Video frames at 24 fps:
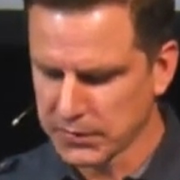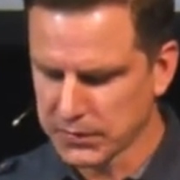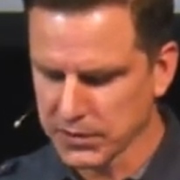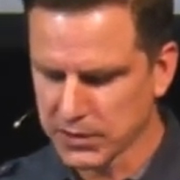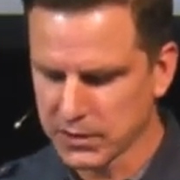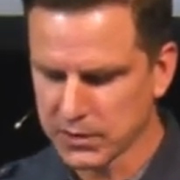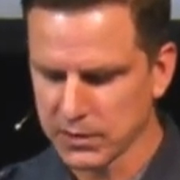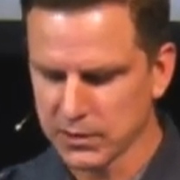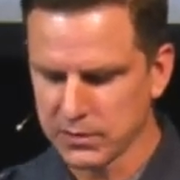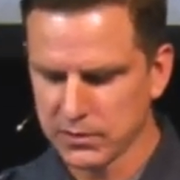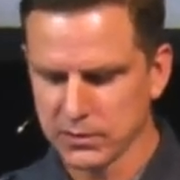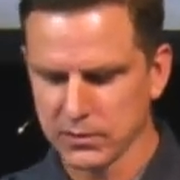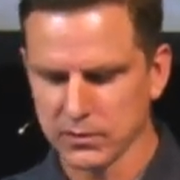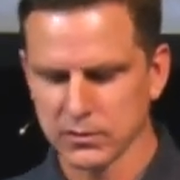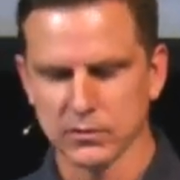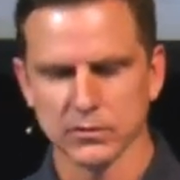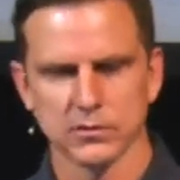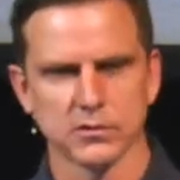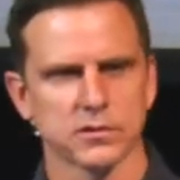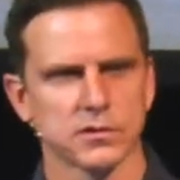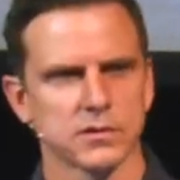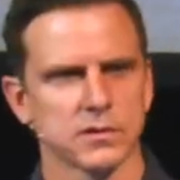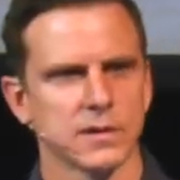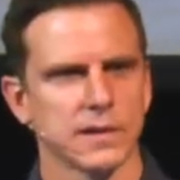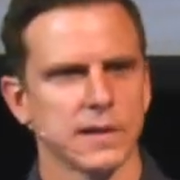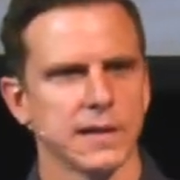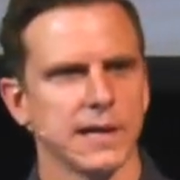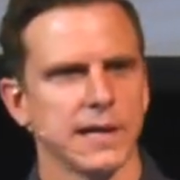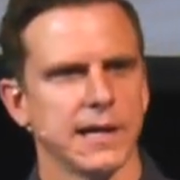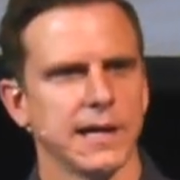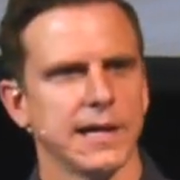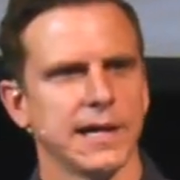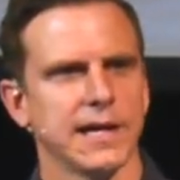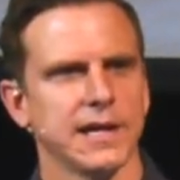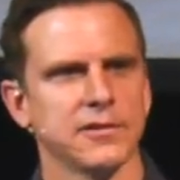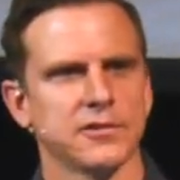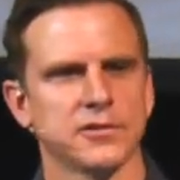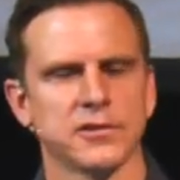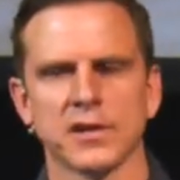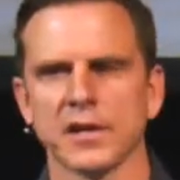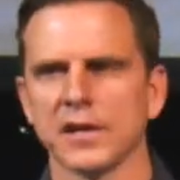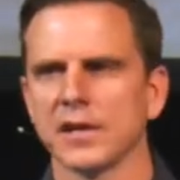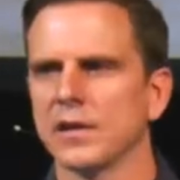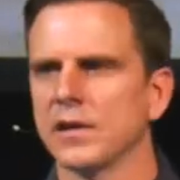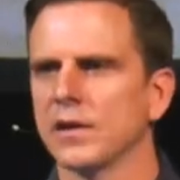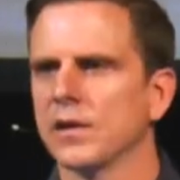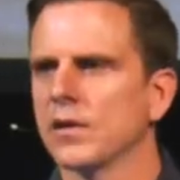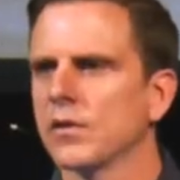the good news is that
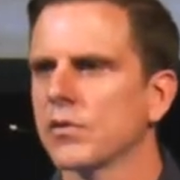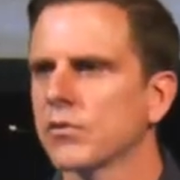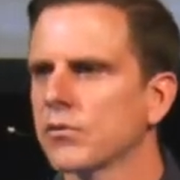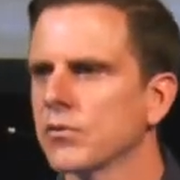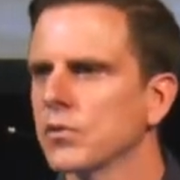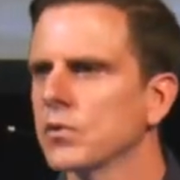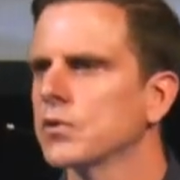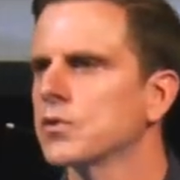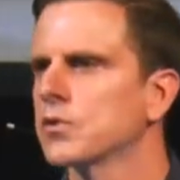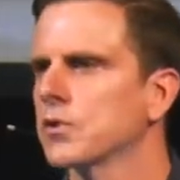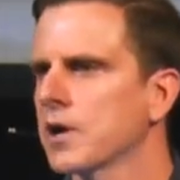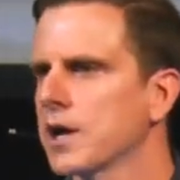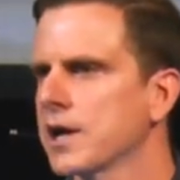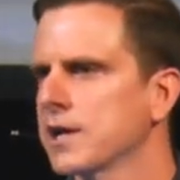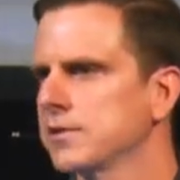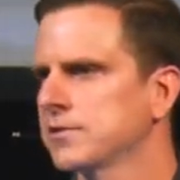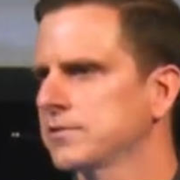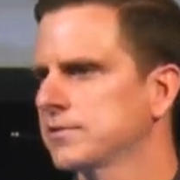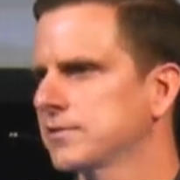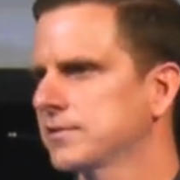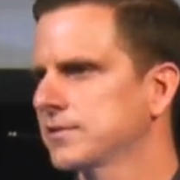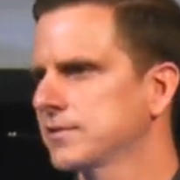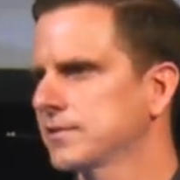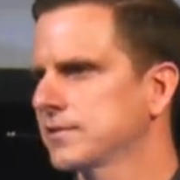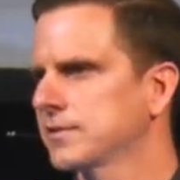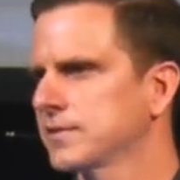through Christ,